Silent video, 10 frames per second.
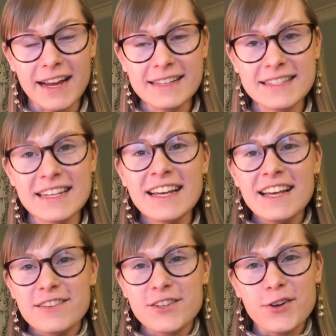paints,
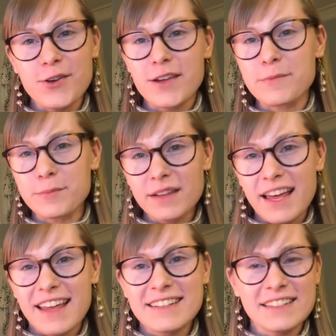so you can
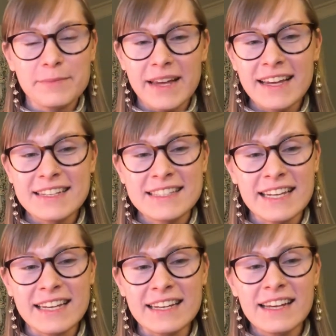blend and mix
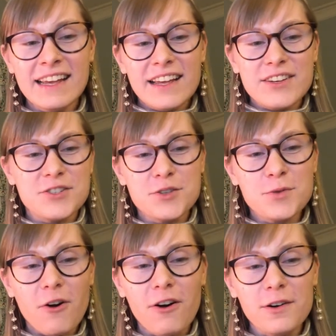and
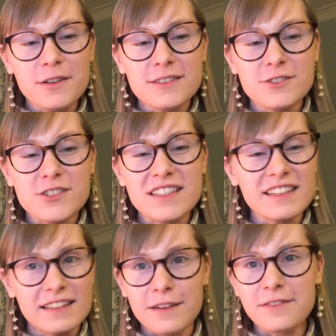do all just
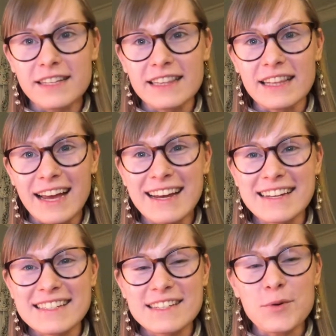the lovely
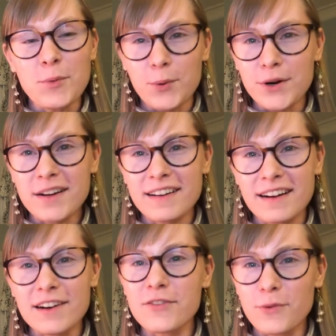light work
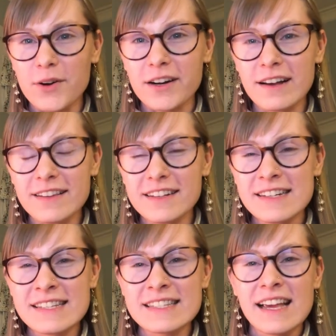of
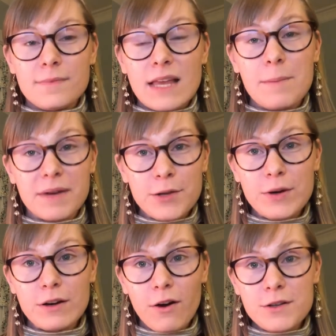watercolors. But you
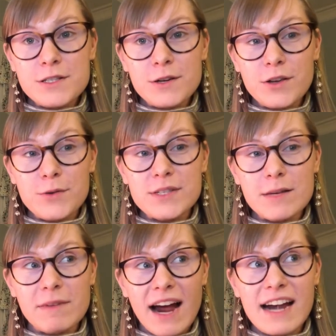can also use
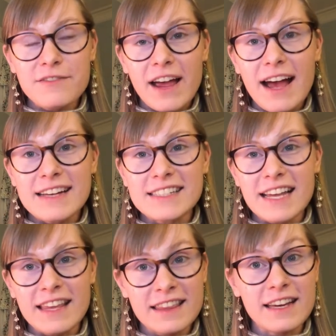them kind of as
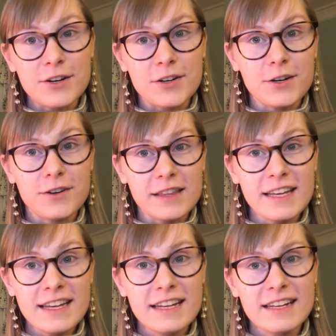a thicker
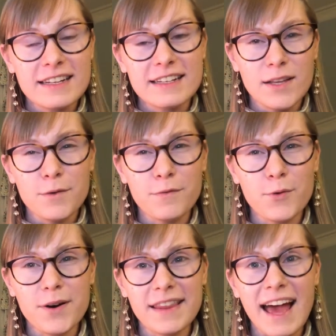acrylic
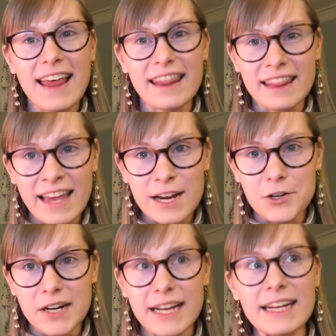for that
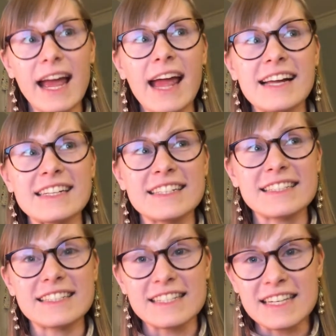layering and
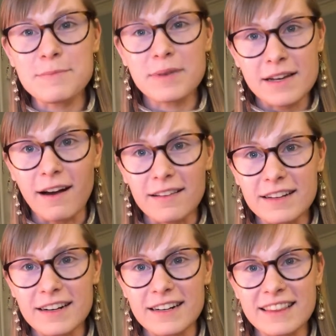deep
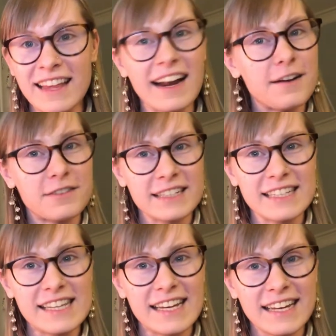color that I
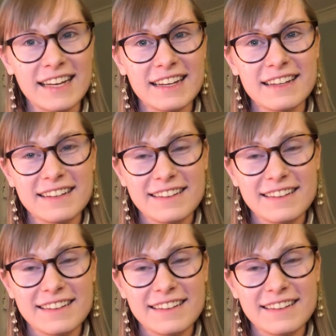really like.